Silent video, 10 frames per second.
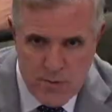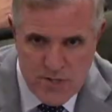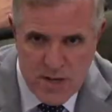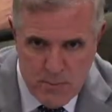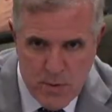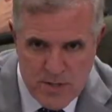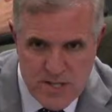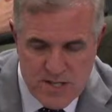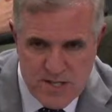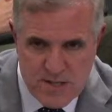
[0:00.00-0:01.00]
3%
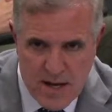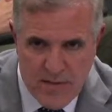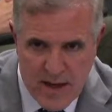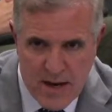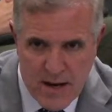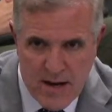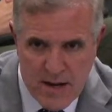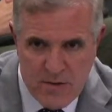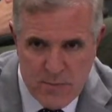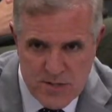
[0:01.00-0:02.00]
puts us at that
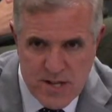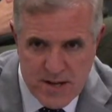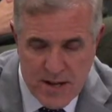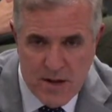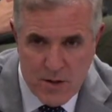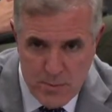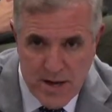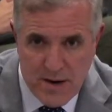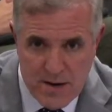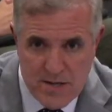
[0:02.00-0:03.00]
90th percentile or
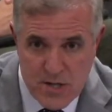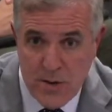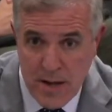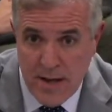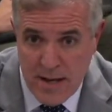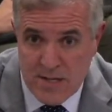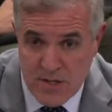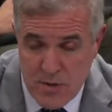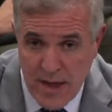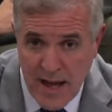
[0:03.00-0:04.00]
better. So it
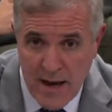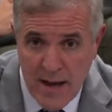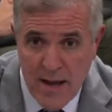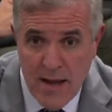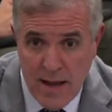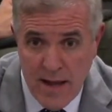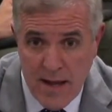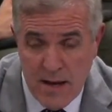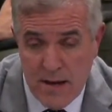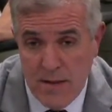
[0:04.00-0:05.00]
does do that.
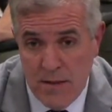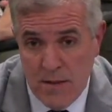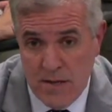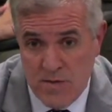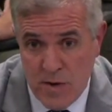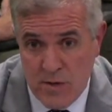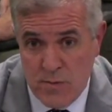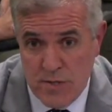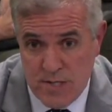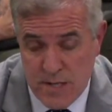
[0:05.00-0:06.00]
And these
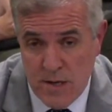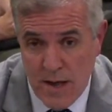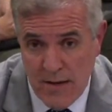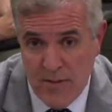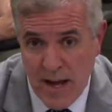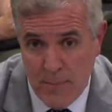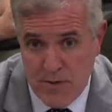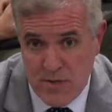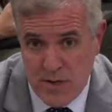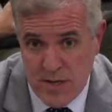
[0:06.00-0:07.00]
folks will still have the
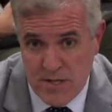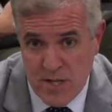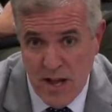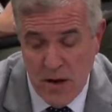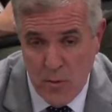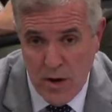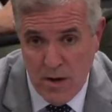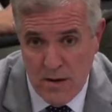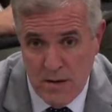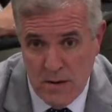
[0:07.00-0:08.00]
opportunity July
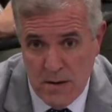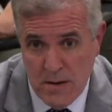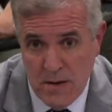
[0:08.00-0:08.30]
1